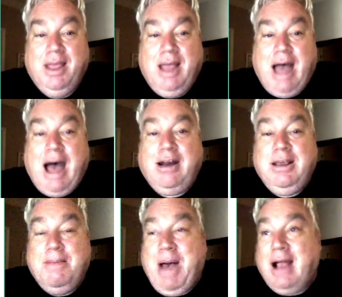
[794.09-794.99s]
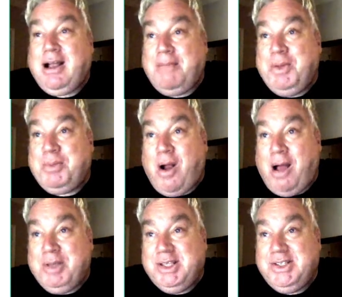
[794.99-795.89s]
How do you back up the
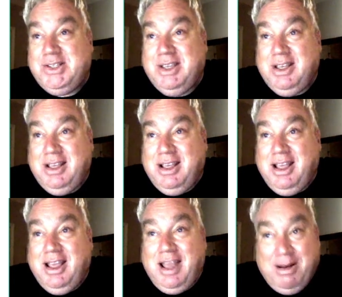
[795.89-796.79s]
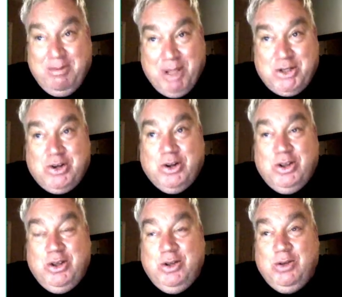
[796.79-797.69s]
promise? And make sure
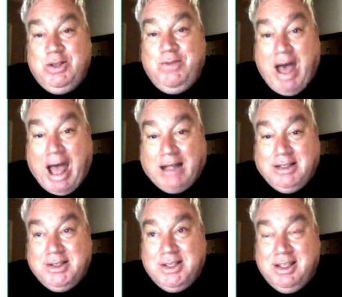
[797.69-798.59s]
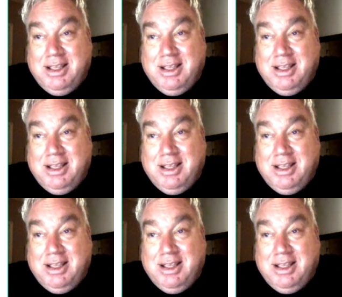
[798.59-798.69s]
you use facts.